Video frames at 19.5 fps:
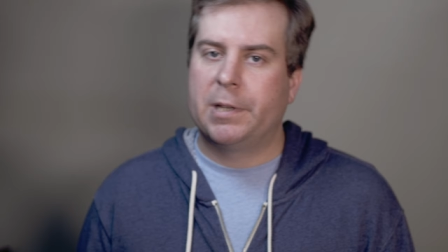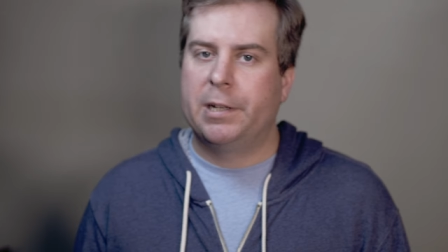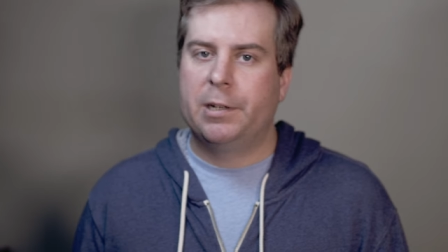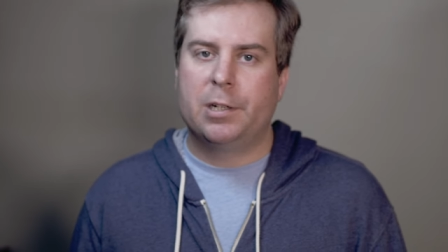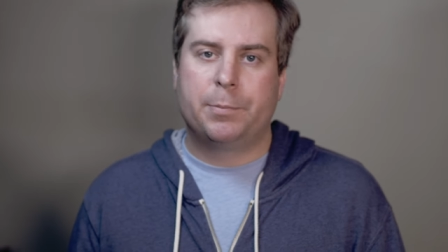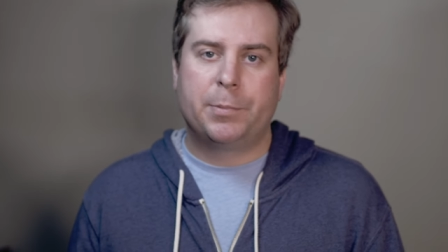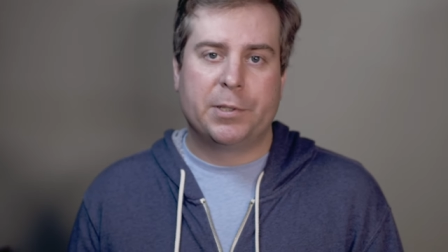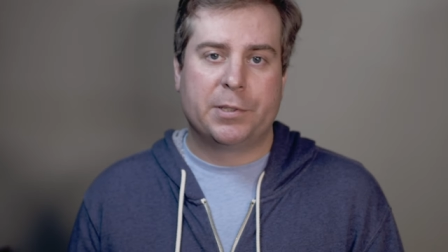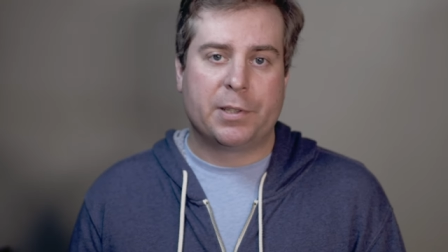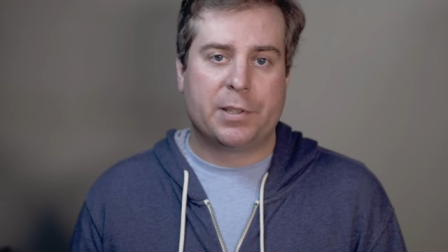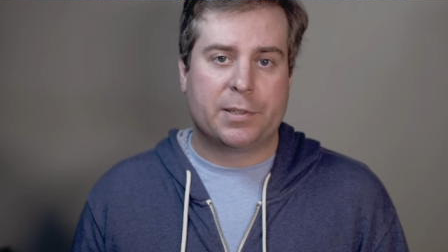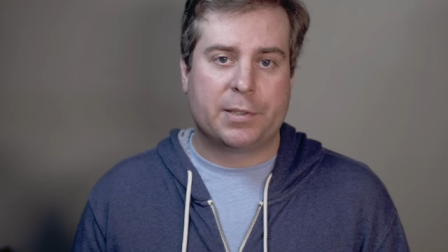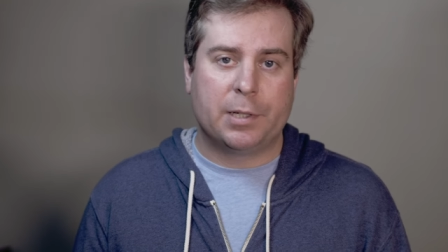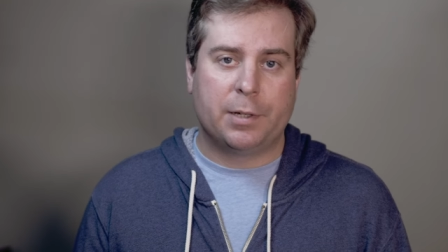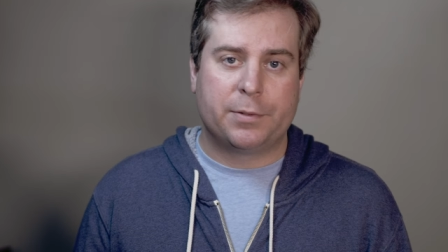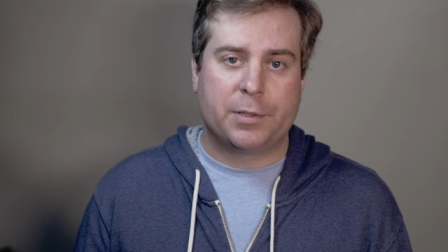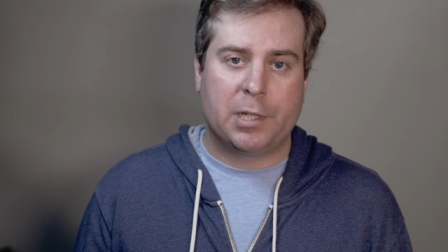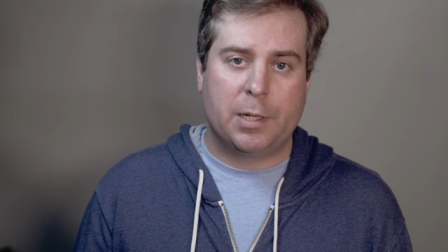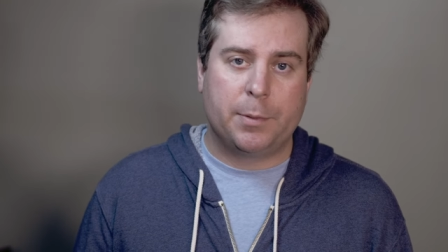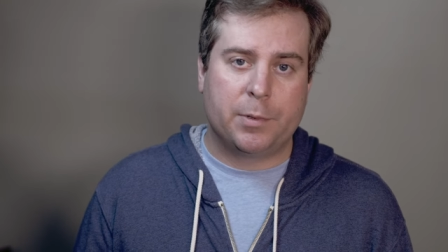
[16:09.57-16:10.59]
I ended up using a
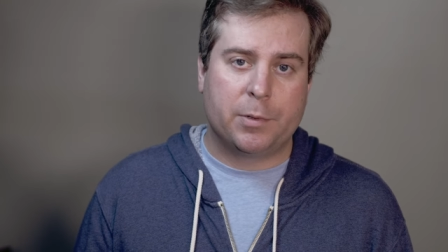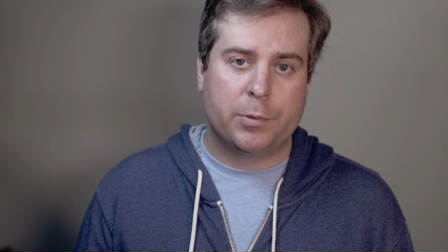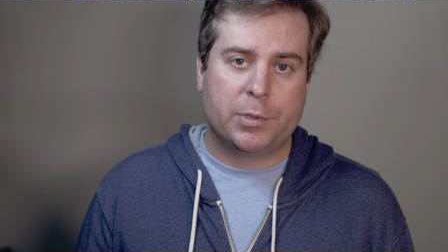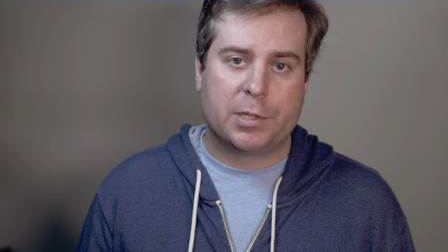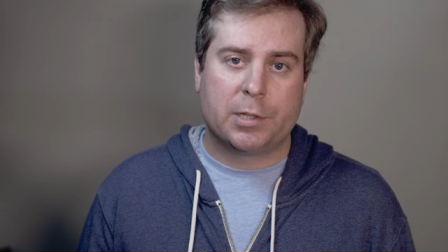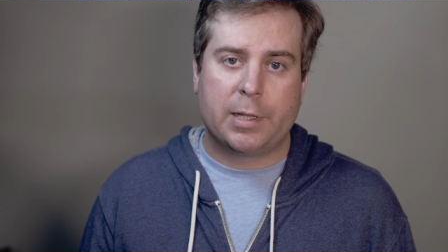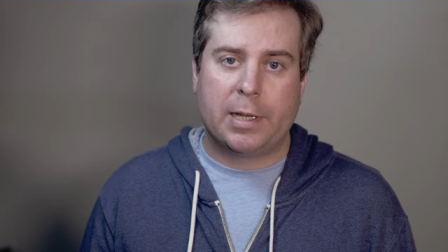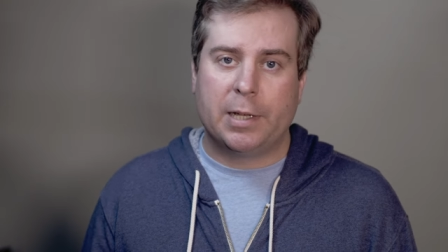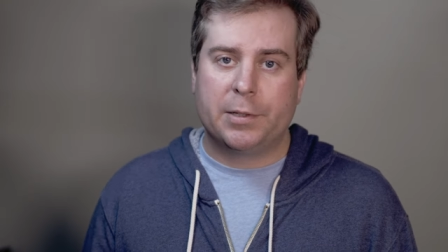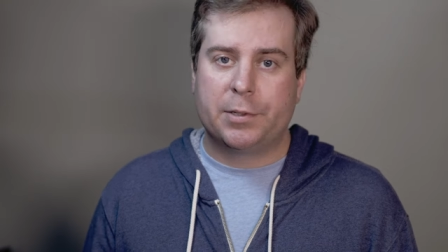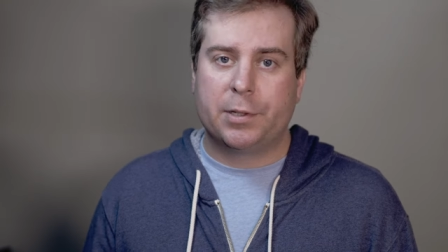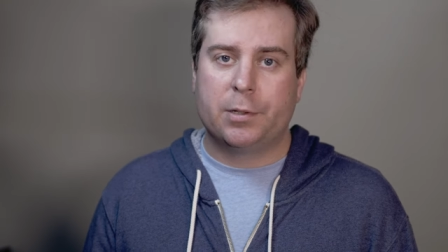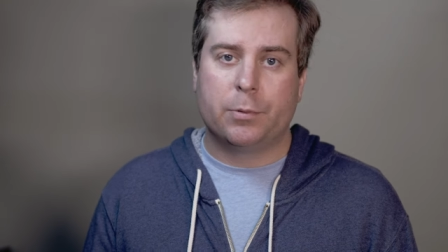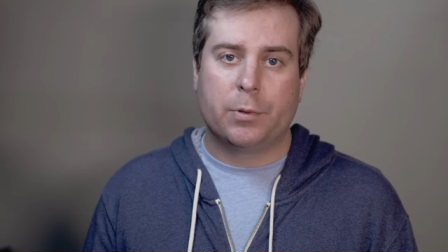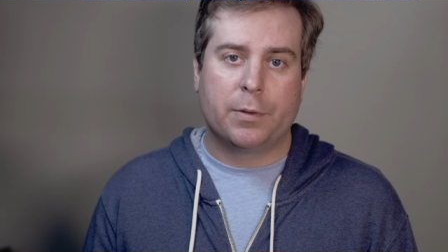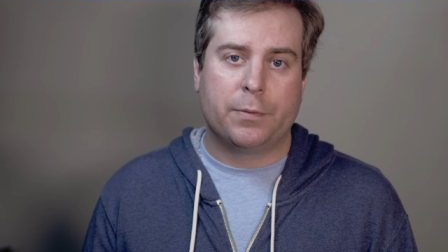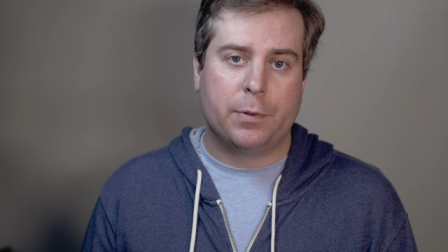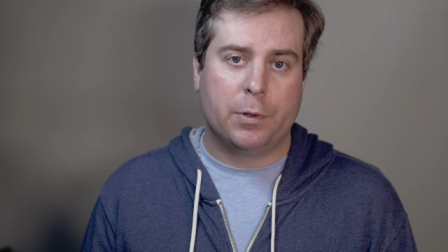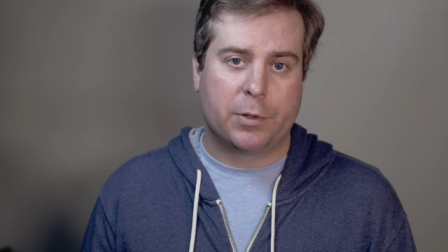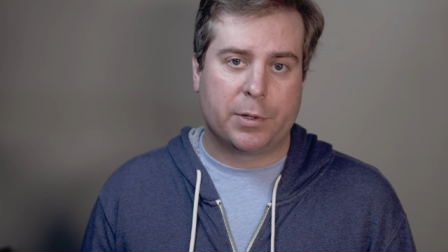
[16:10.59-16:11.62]
self timer, which allows you to
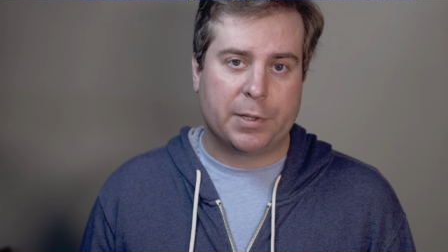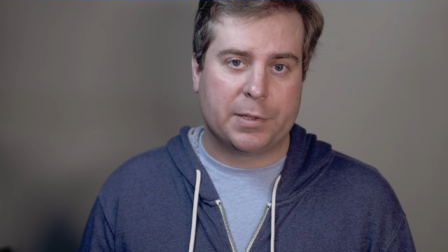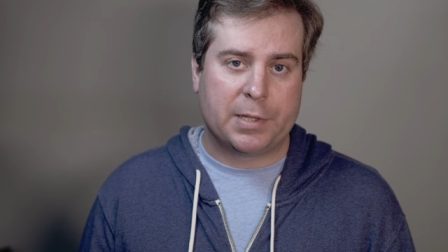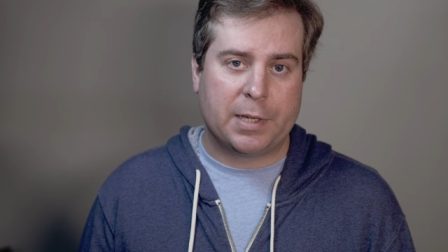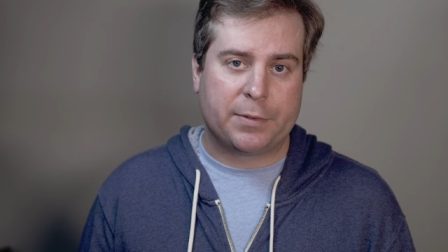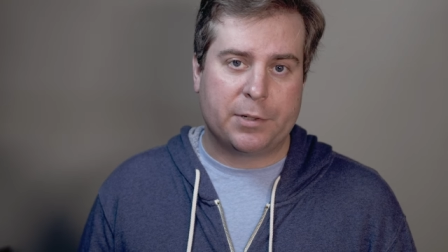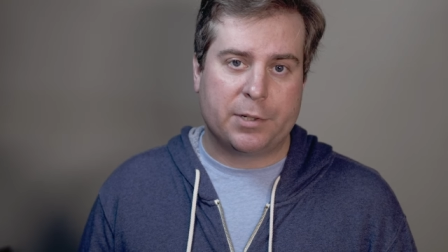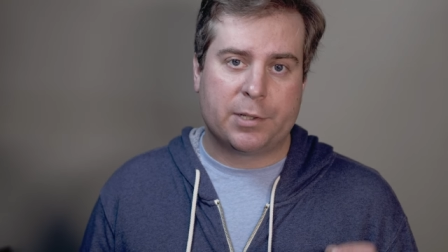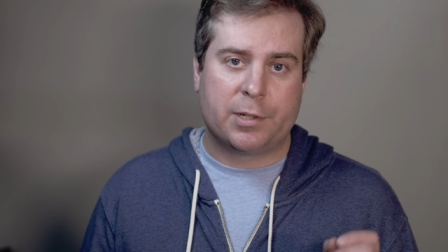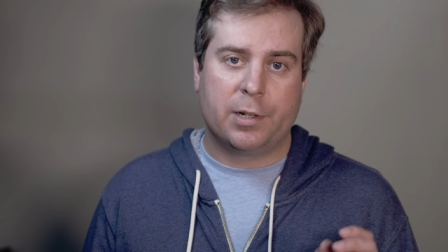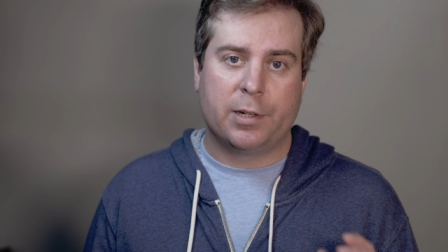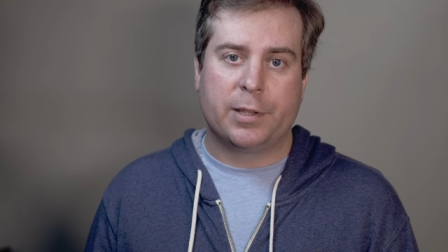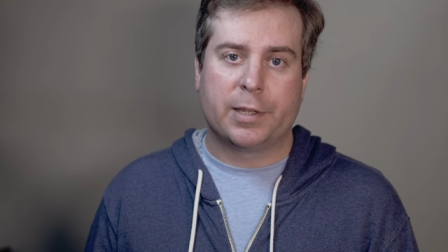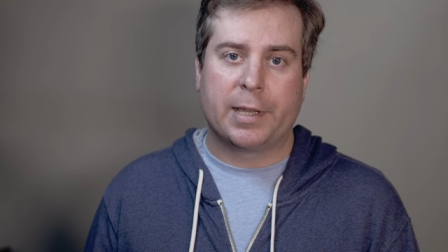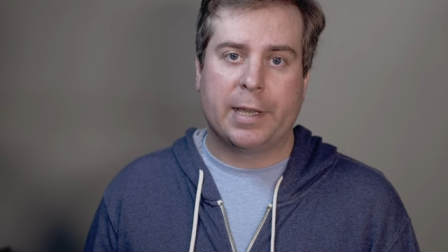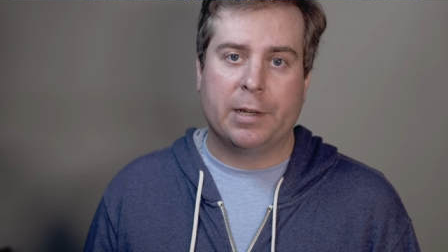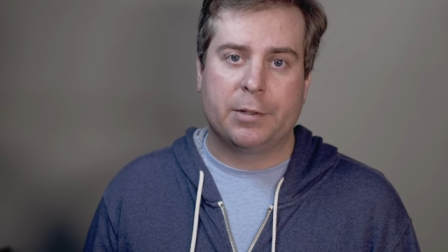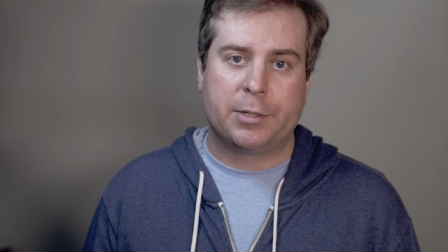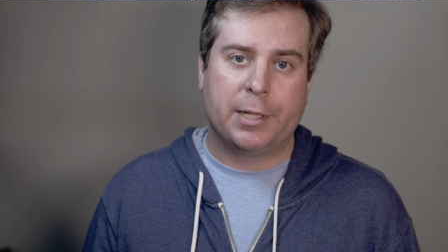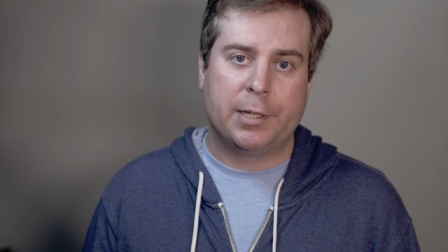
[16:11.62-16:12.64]
refocus after starting the
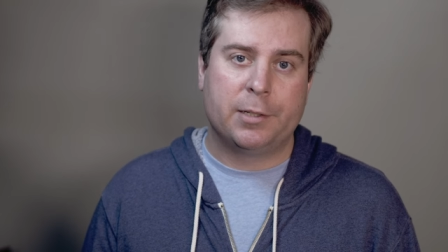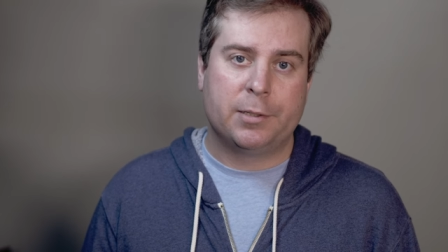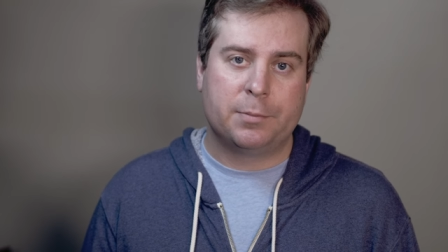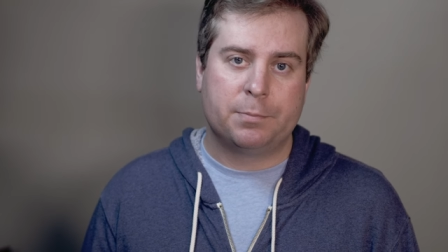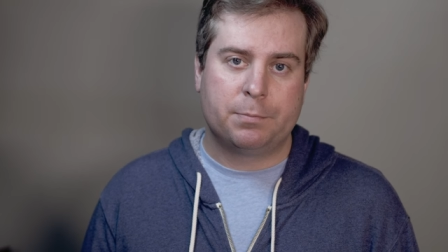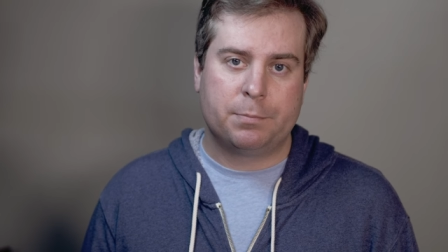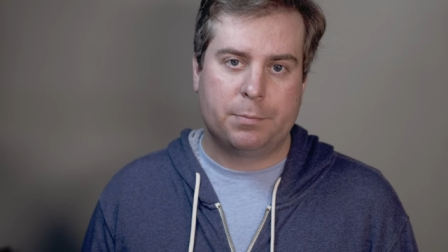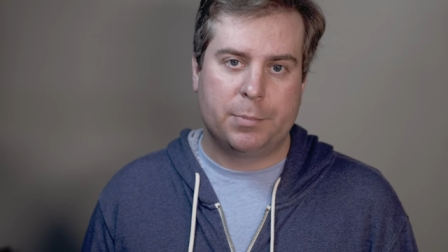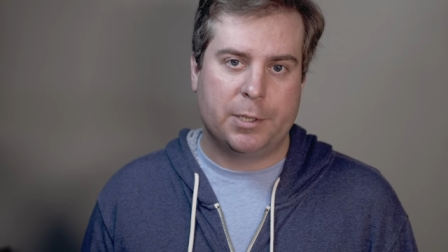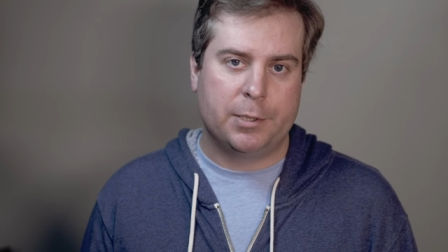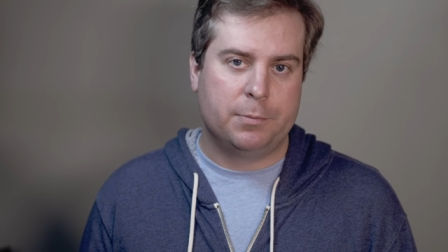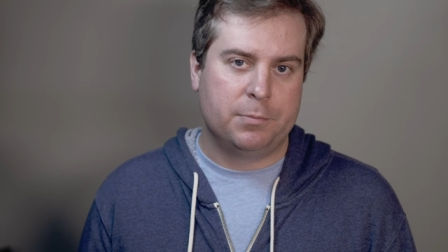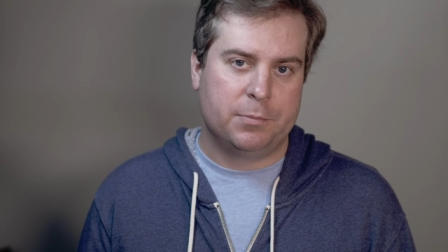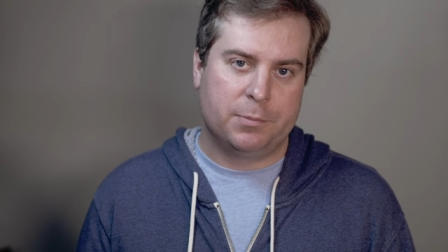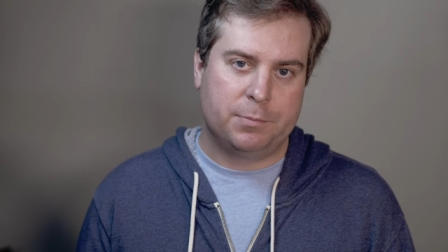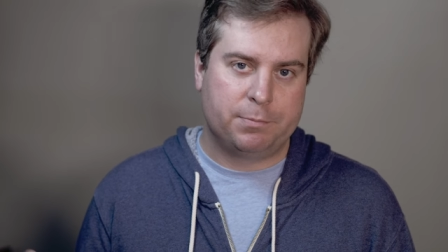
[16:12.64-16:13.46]
countdown, but